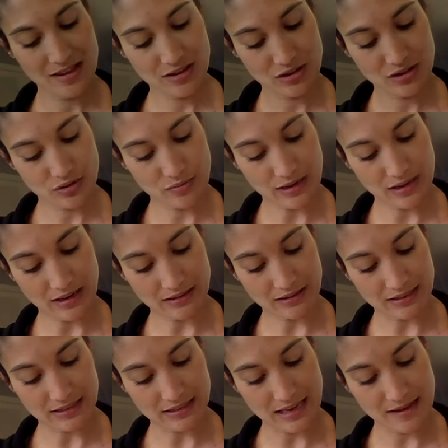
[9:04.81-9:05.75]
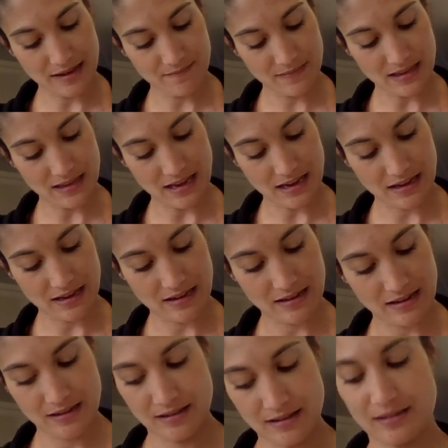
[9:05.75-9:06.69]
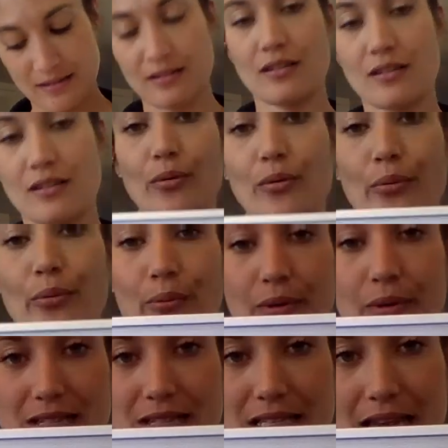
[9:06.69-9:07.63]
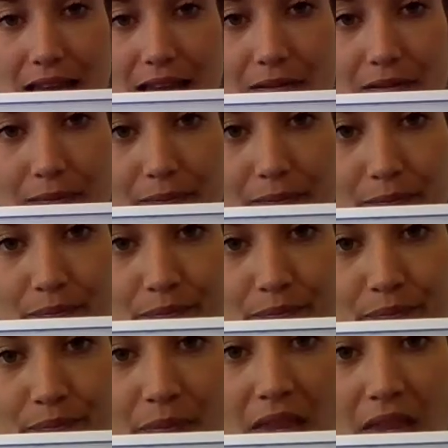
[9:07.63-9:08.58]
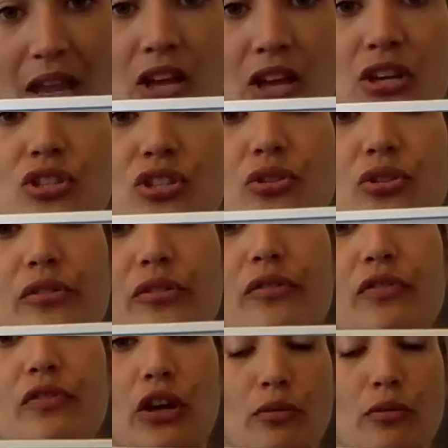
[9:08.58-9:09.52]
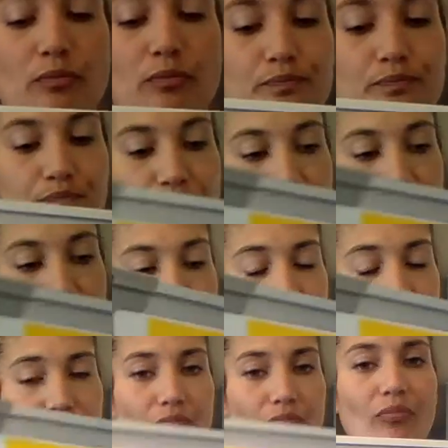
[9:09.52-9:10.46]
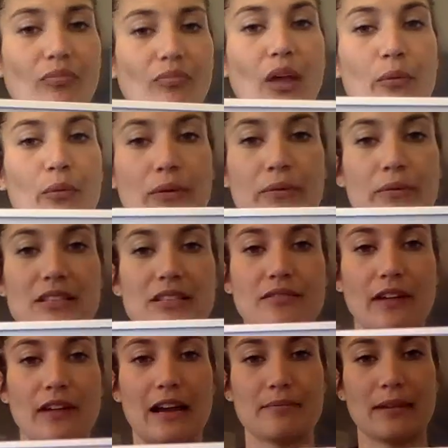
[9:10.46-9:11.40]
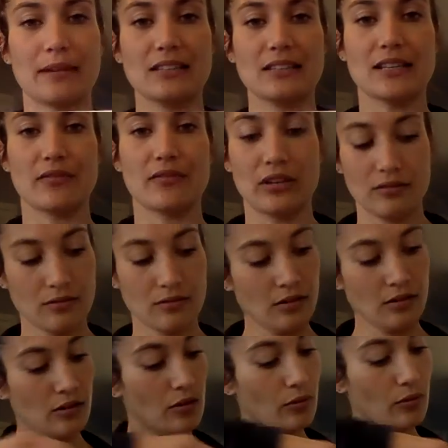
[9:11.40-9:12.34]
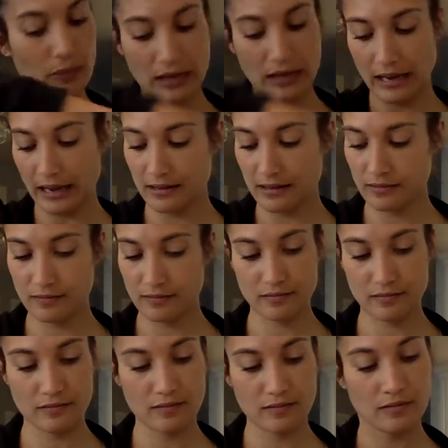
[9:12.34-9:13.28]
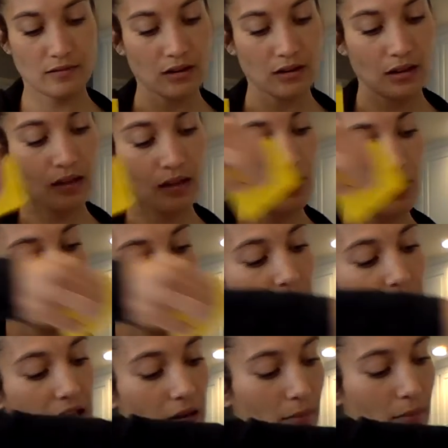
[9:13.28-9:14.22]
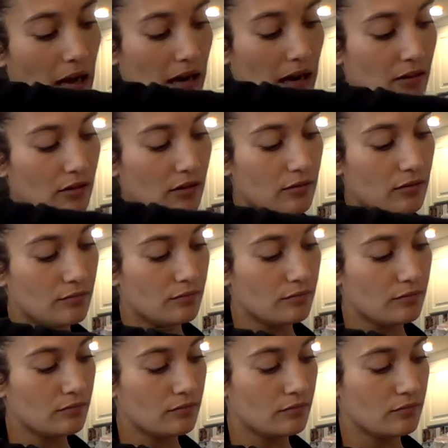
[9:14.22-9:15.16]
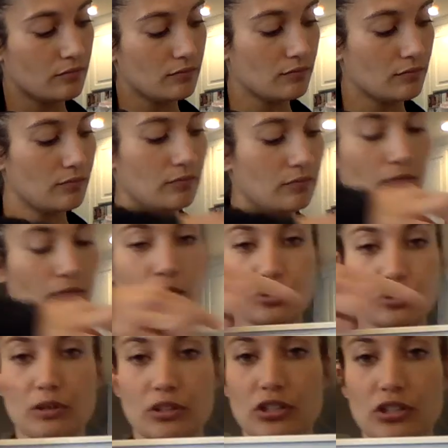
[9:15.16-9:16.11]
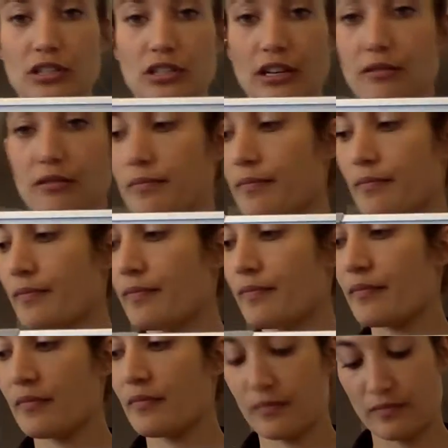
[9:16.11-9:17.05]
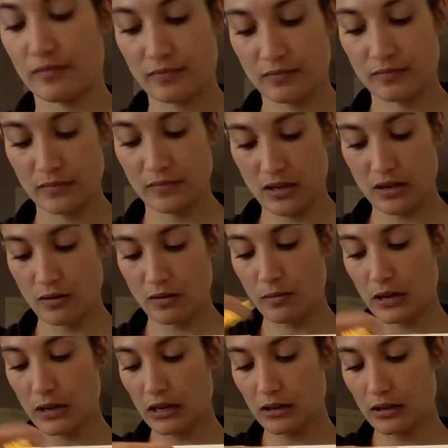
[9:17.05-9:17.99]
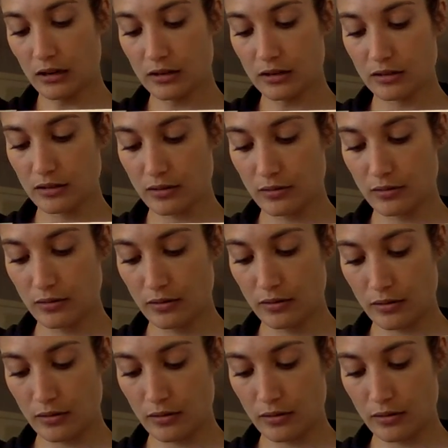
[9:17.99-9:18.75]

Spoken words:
So we got the same thing once again. So to review, when we divide by 7, we can make a model, which we just did. We can also